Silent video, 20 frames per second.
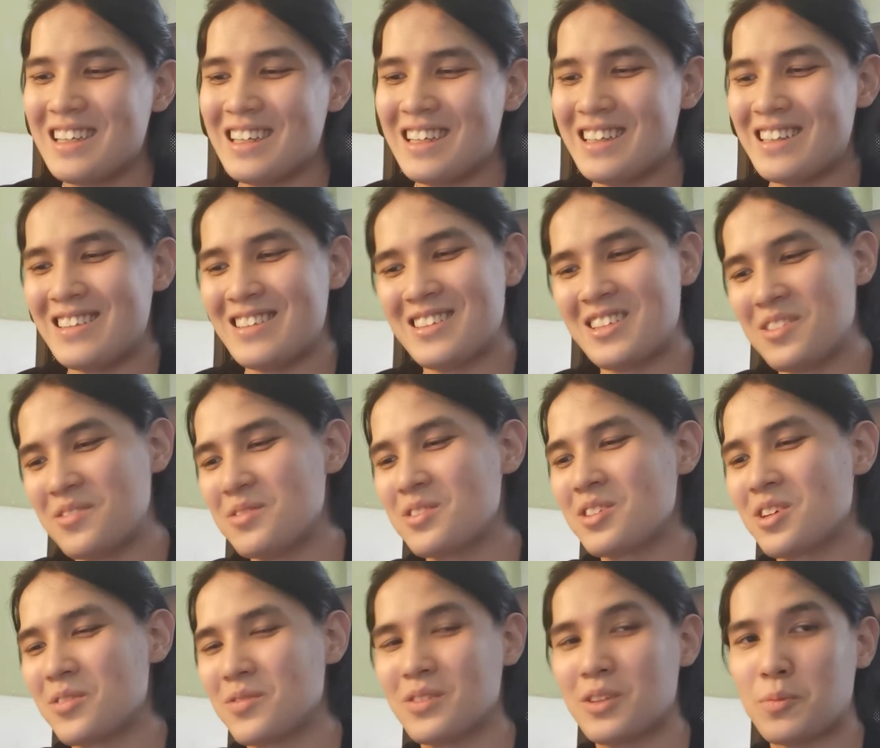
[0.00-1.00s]
in
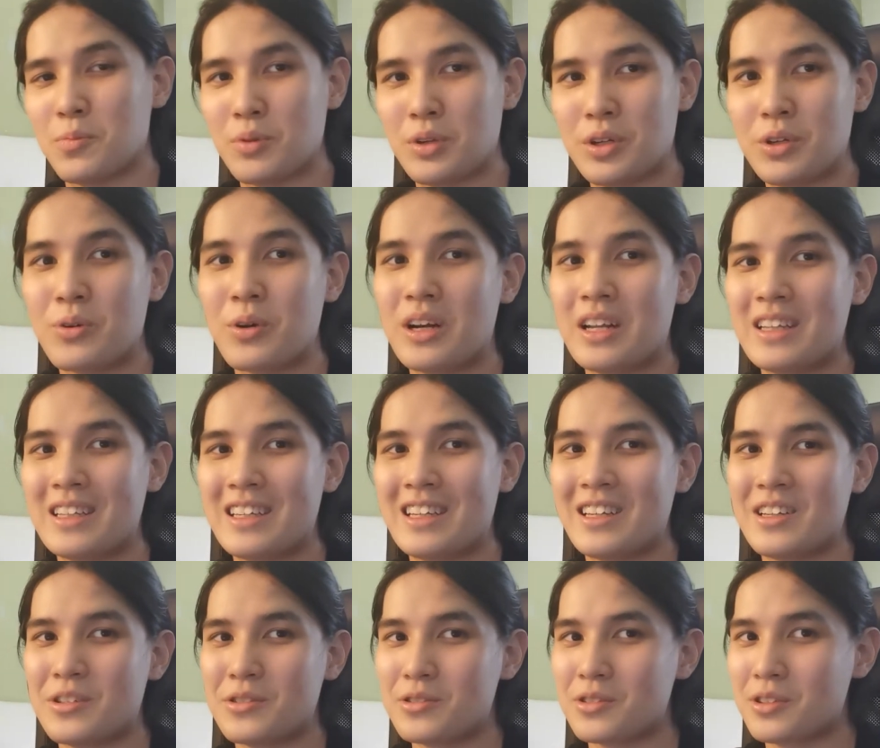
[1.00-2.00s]
terms of the print
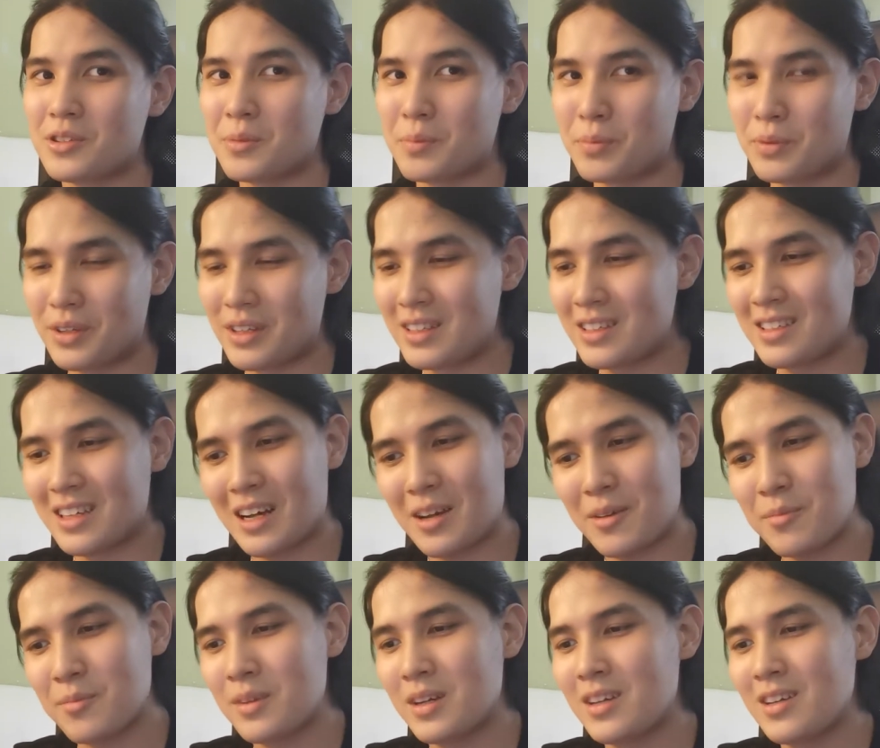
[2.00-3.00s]
quality and also the print
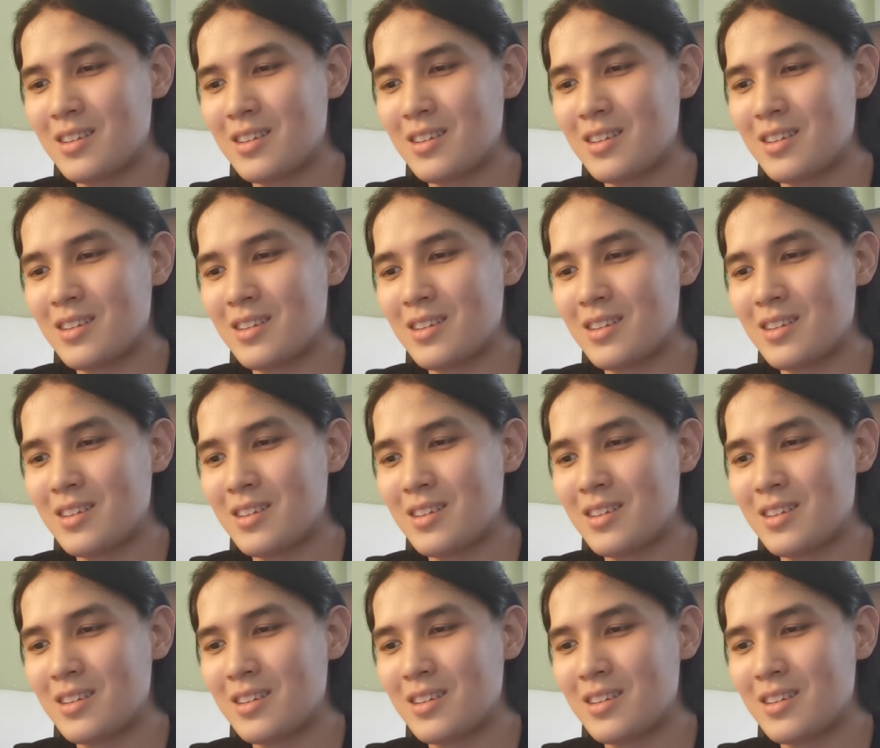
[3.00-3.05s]
time.